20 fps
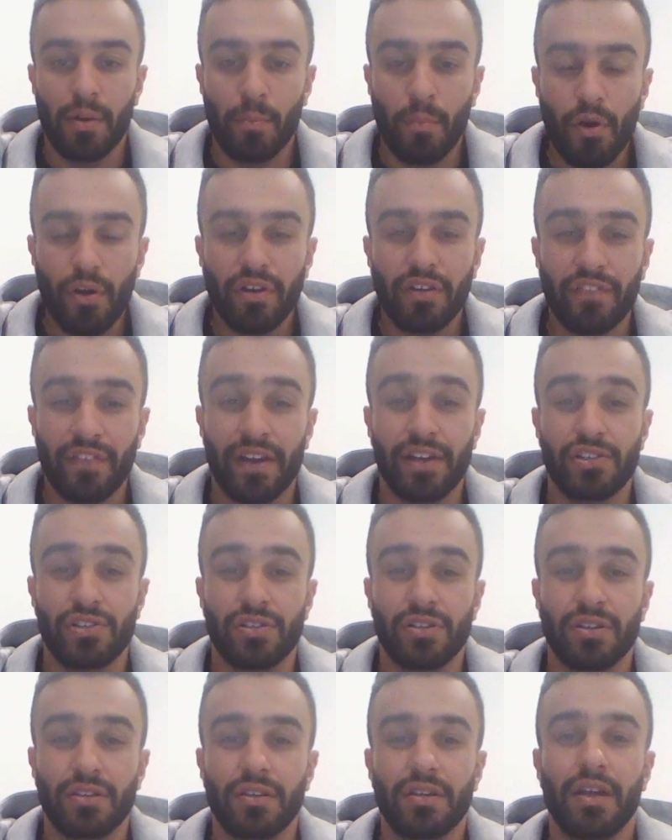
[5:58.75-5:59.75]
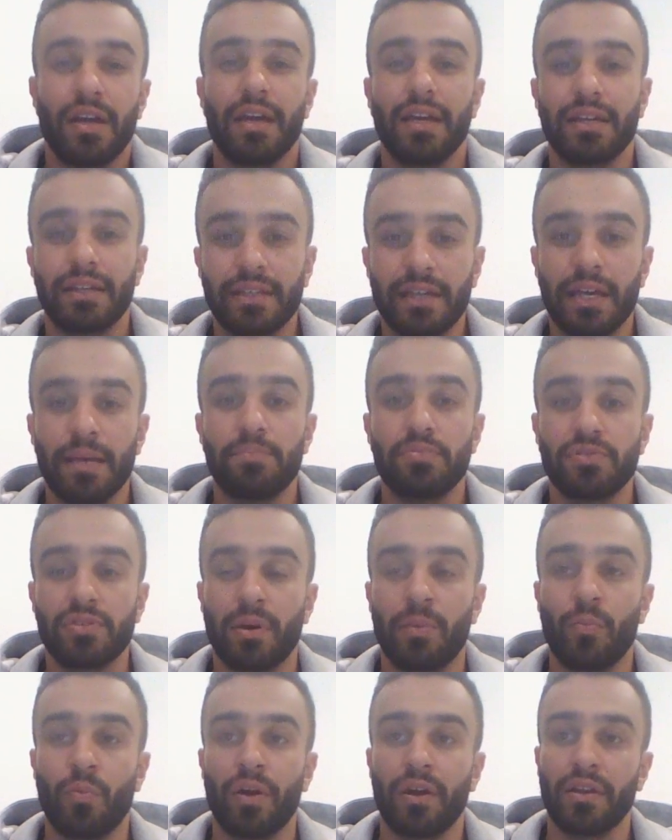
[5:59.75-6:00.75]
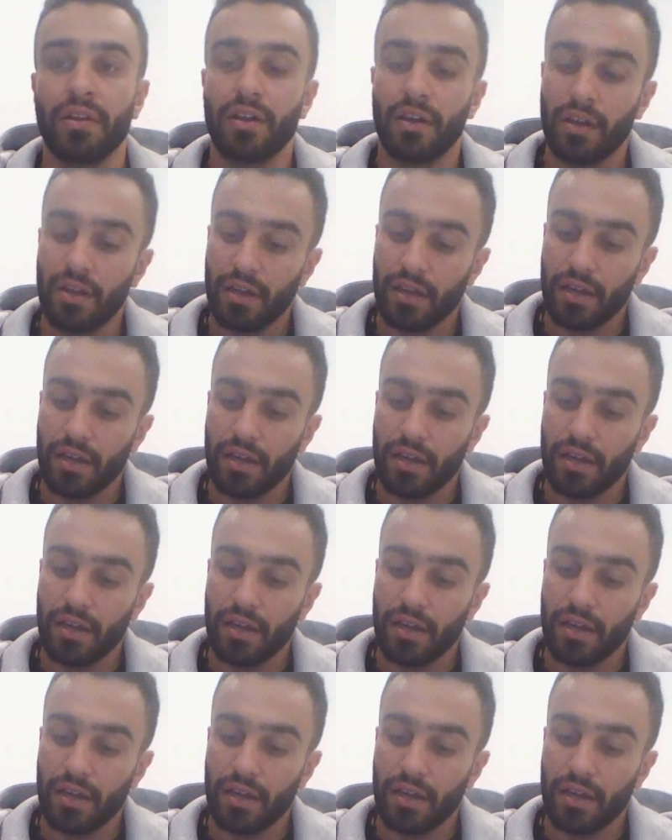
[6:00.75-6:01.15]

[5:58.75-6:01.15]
motivation keeps someone